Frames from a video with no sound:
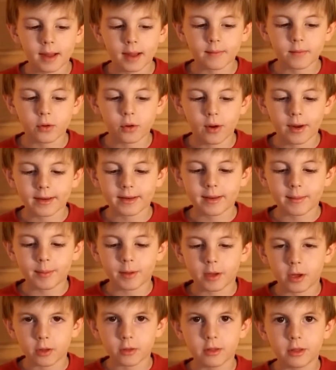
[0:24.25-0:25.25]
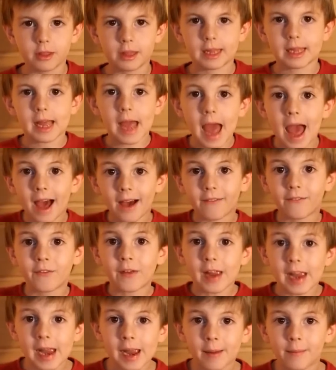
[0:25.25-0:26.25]
I am going to build the
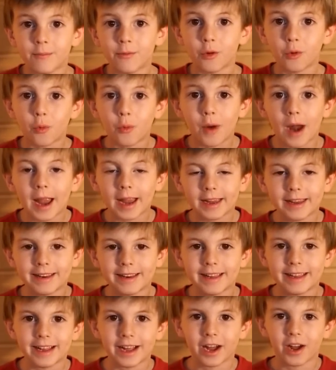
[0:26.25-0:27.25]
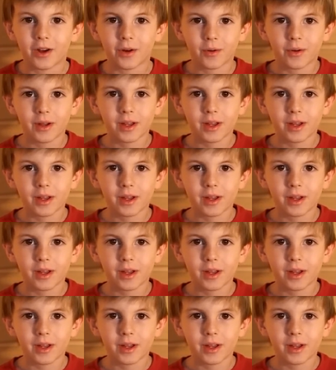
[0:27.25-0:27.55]
FM radio.